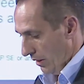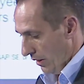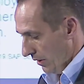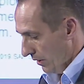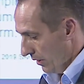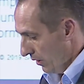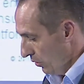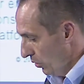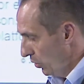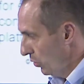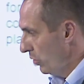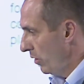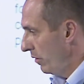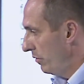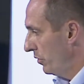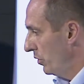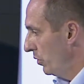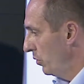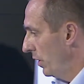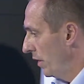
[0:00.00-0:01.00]
Now, who of
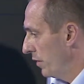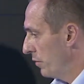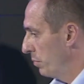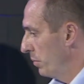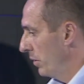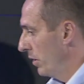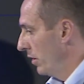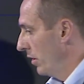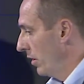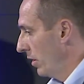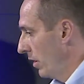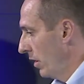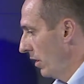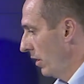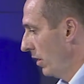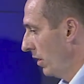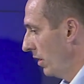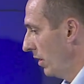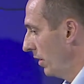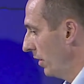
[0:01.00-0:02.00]
you has been
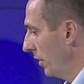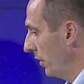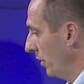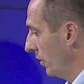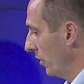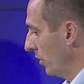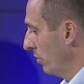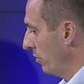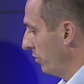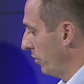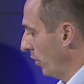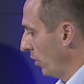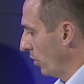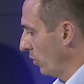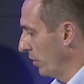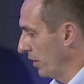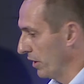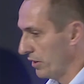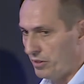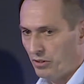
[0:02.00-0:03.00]

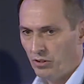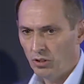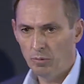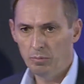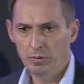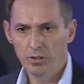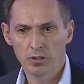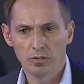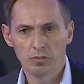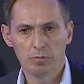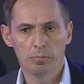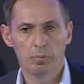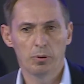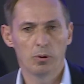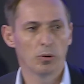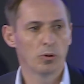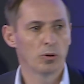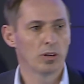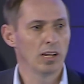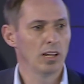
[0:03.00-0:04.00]
following the topic of
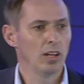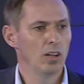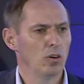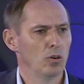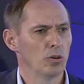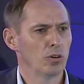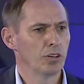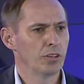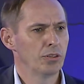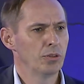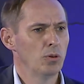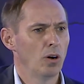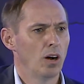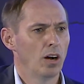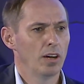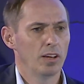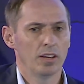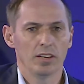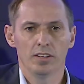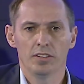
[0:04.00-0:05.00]
portal or
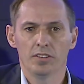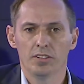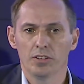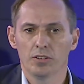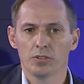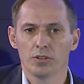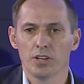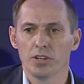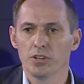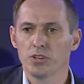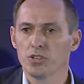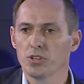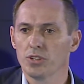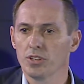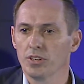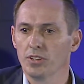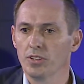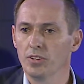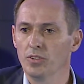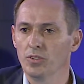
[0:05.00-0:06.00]
UI
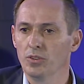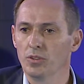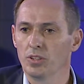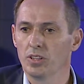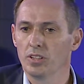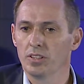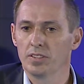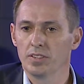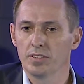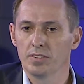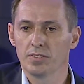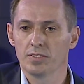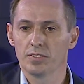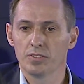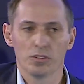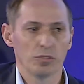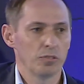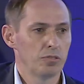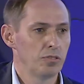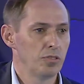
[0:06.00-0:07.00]
integration or
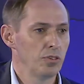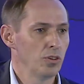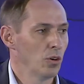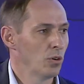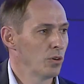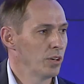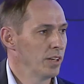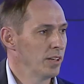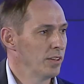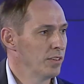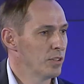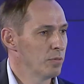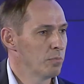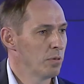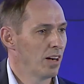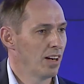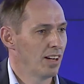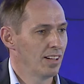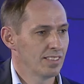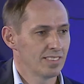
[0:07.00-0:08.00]
Fiori in the
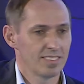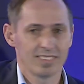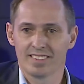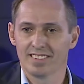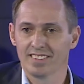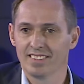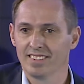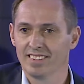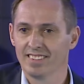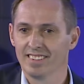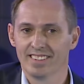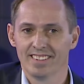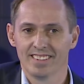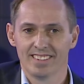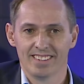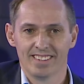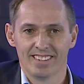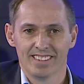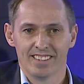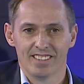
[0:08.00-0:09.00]
past?
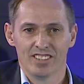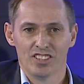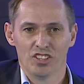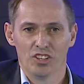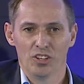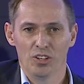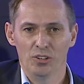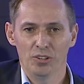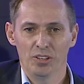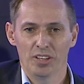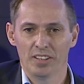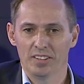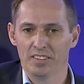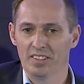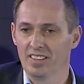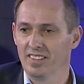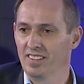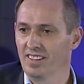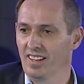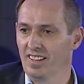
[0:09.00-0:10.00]
Okay,
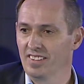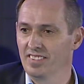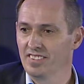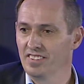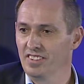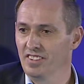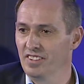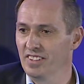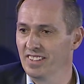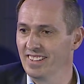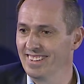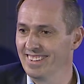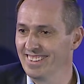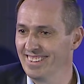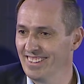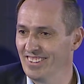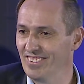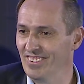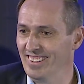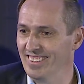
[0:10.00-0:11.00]
I see
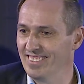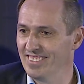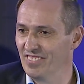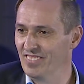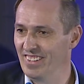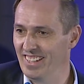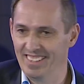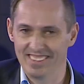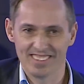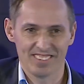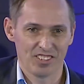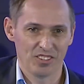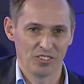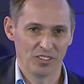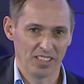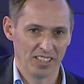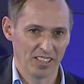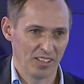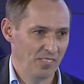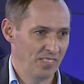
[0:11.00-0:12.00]
quite some hands
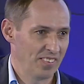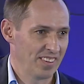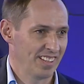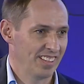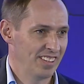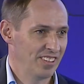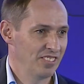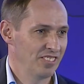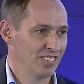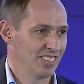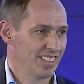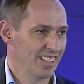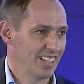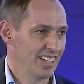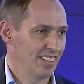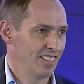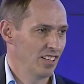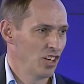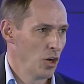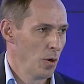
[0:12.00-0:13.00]
going up. Thank you for
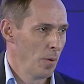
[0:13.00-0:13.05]
that.